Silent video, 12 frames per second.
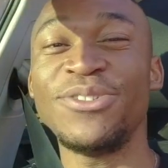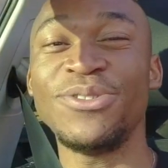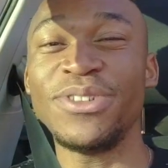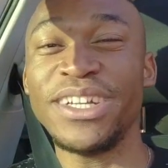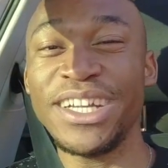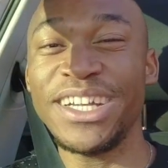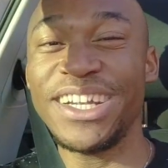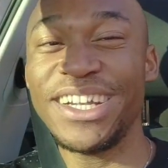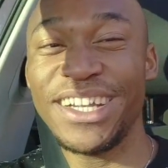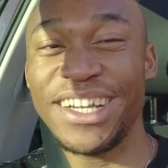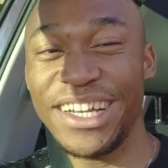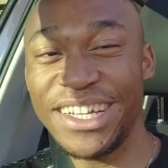a
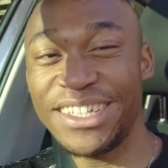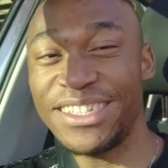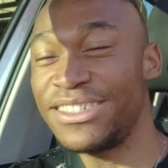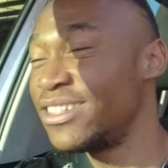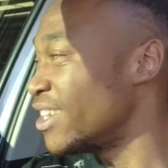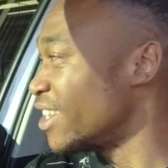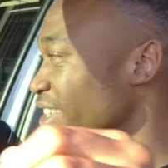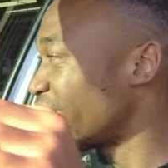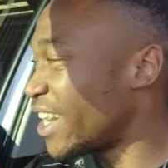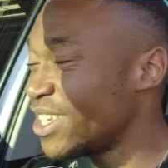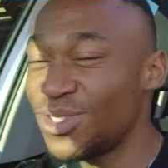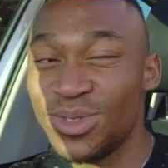really
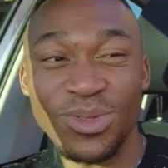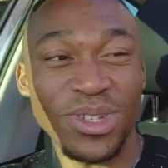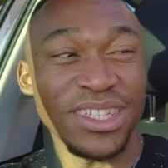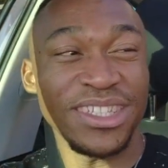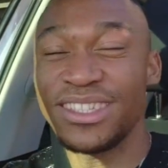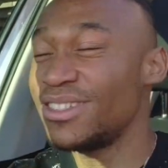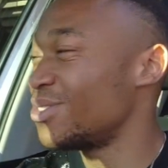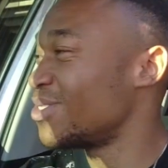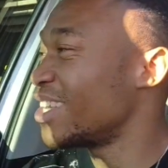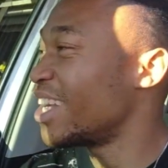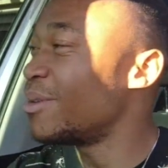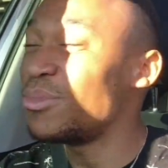tight squeeze. Oh
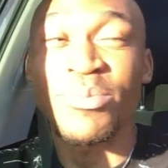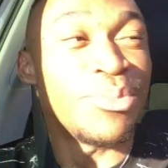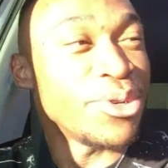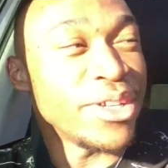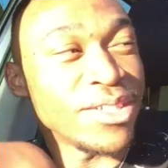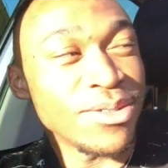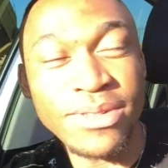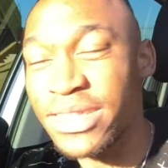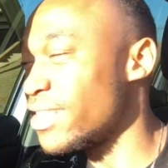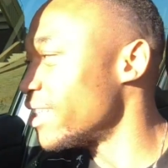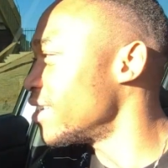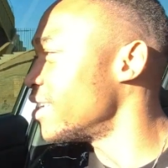yeah, I'm impressed
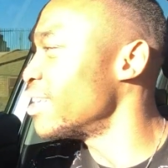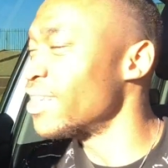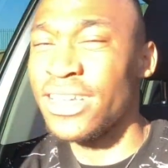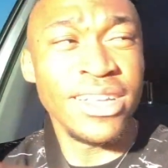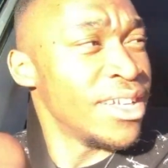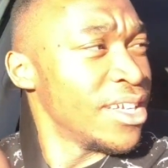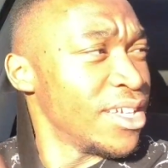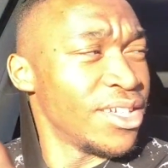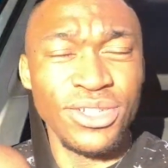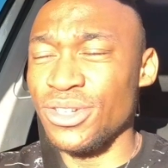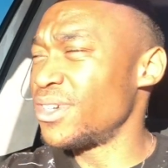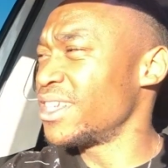with the
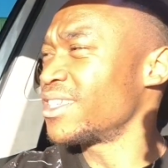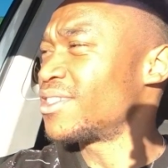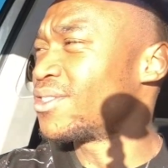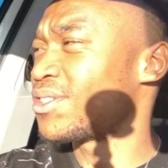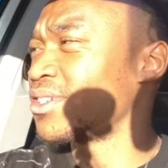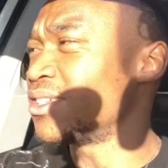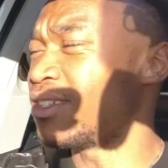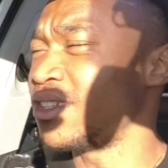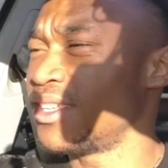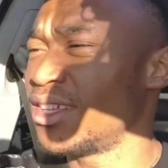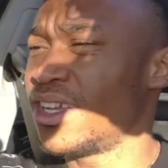turning circle.